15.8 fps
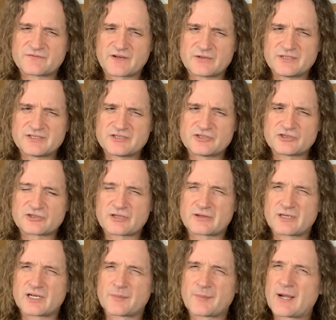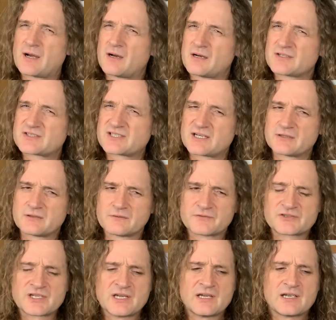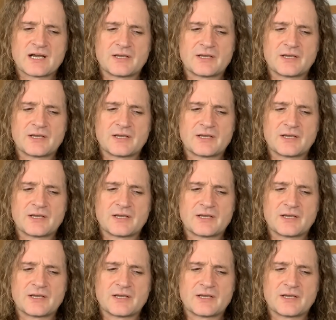It's very easy just to think about ourselves